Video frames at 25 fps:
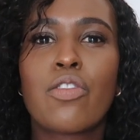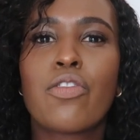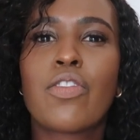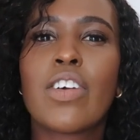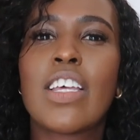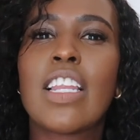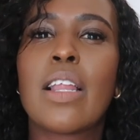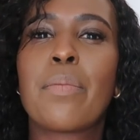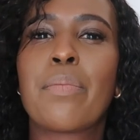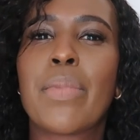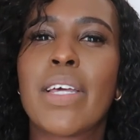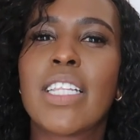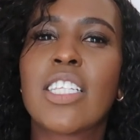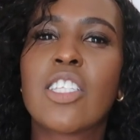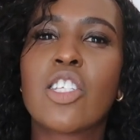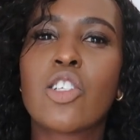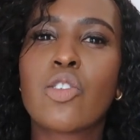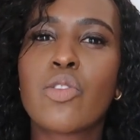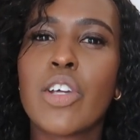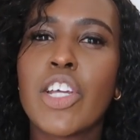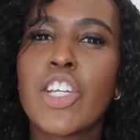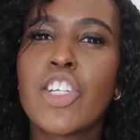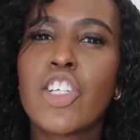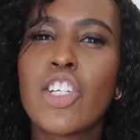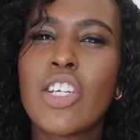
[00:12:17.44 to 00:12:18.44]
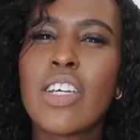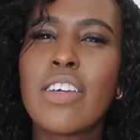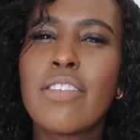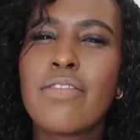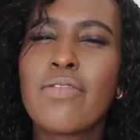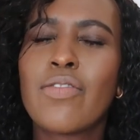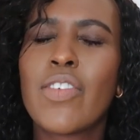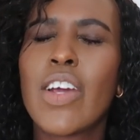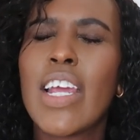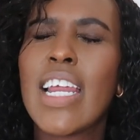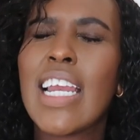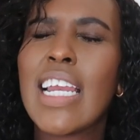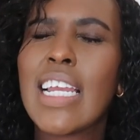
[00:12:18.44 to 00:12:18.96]
feel a bit stretchy,
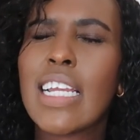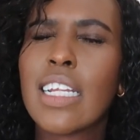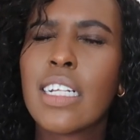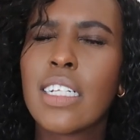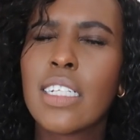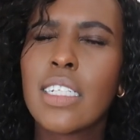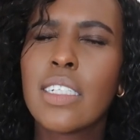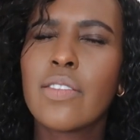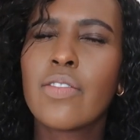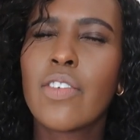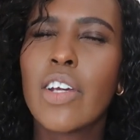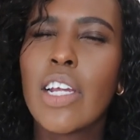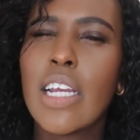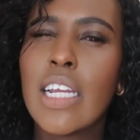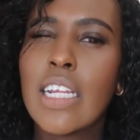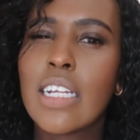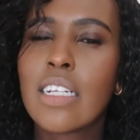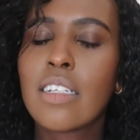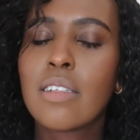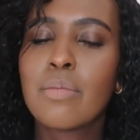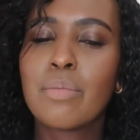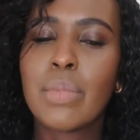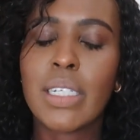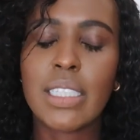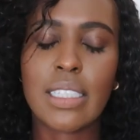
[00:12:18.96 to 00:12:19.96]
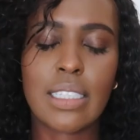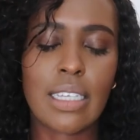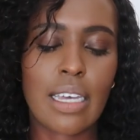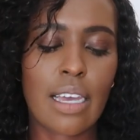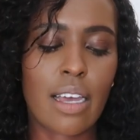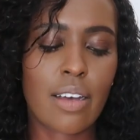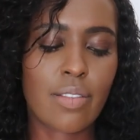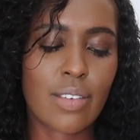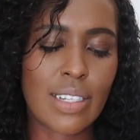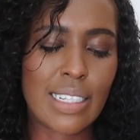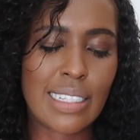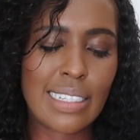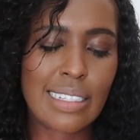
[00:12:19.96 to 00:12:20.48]
very little, but they
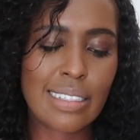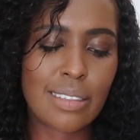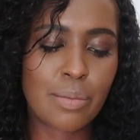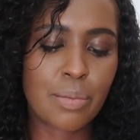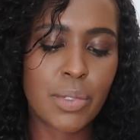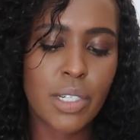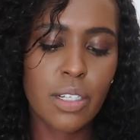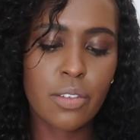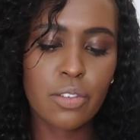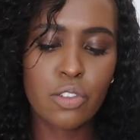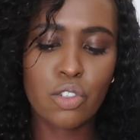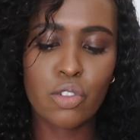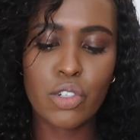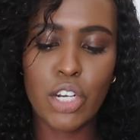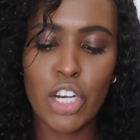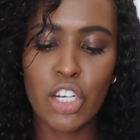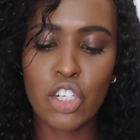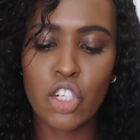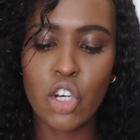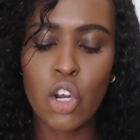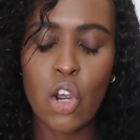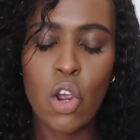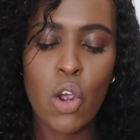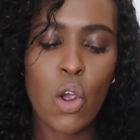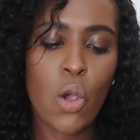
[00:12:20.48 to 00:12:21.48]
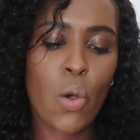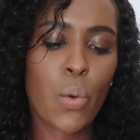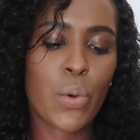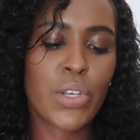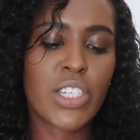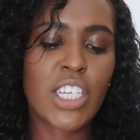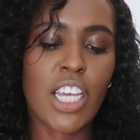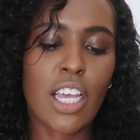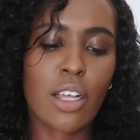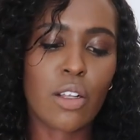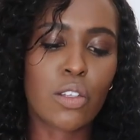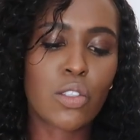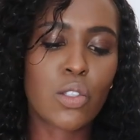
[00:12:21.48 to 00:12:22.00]
have a little bit of stretch,
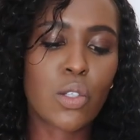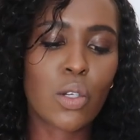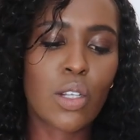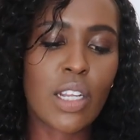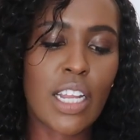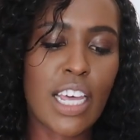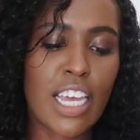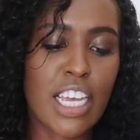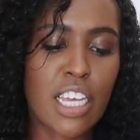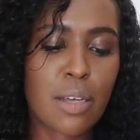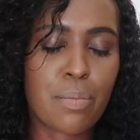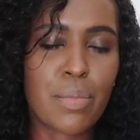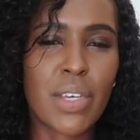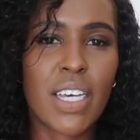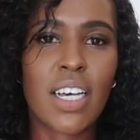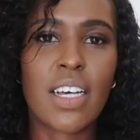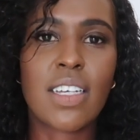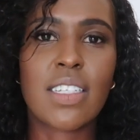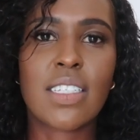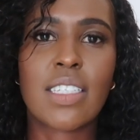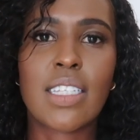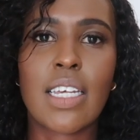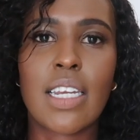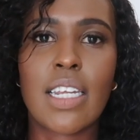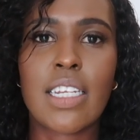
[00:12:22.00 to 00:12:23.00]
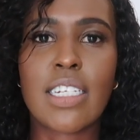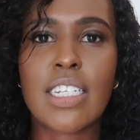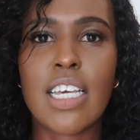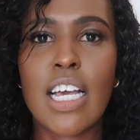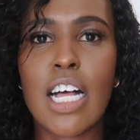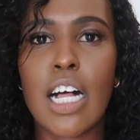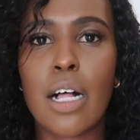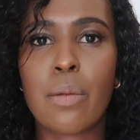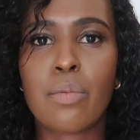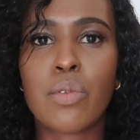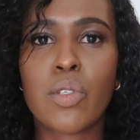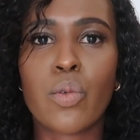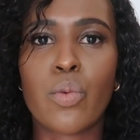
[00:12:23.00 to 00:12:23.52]
which I also like, because then it
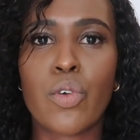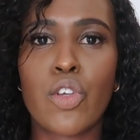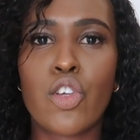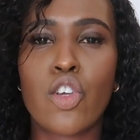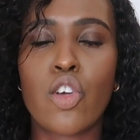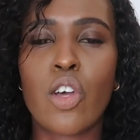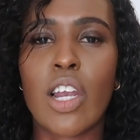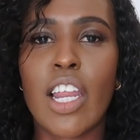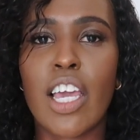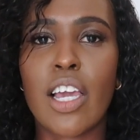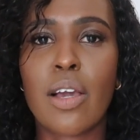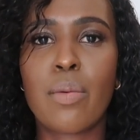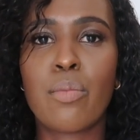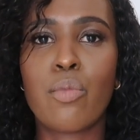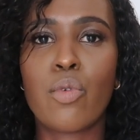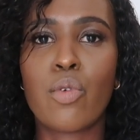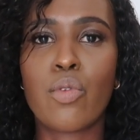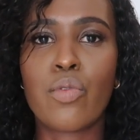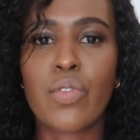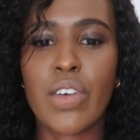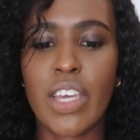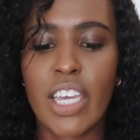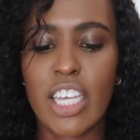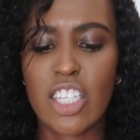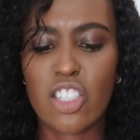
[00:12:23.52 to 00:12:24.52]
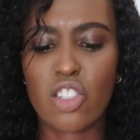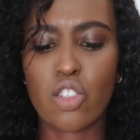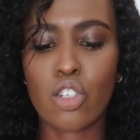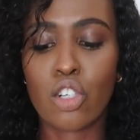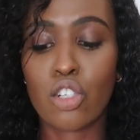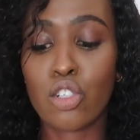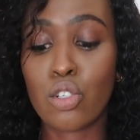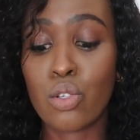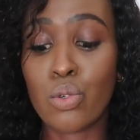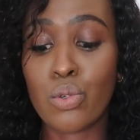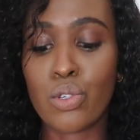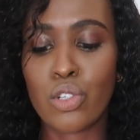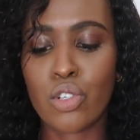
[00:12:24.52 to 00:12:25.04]
helps when you're like moving. It's
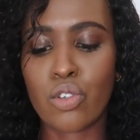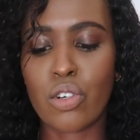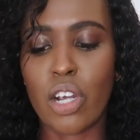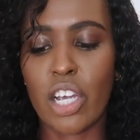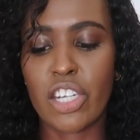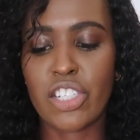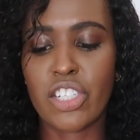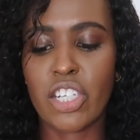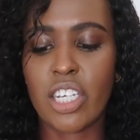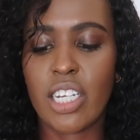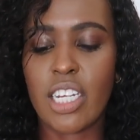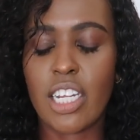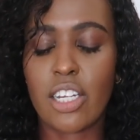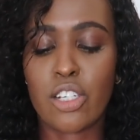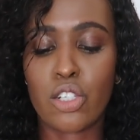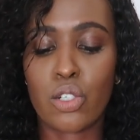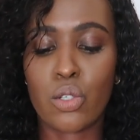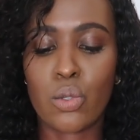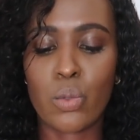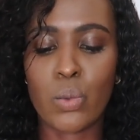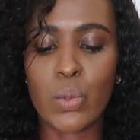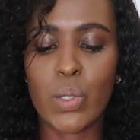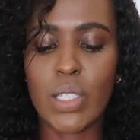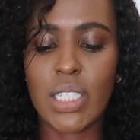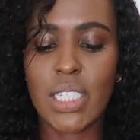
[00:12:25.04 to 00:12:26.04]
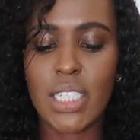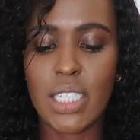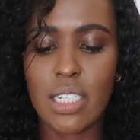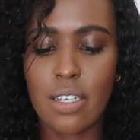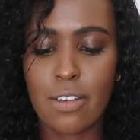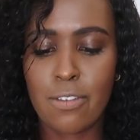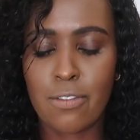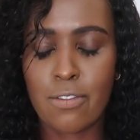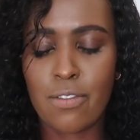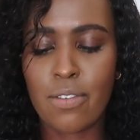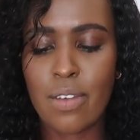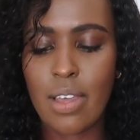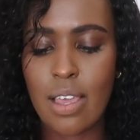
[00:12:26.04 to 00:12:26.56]
not too structured and too
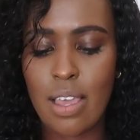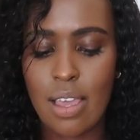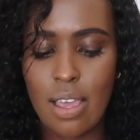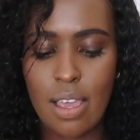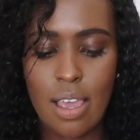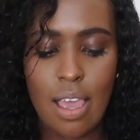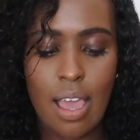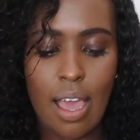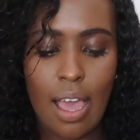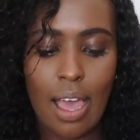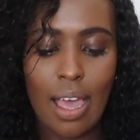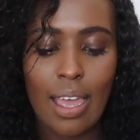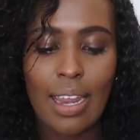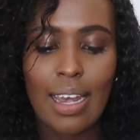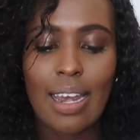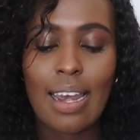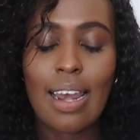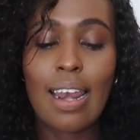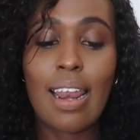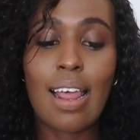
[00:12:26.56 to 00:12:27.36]
stiff. I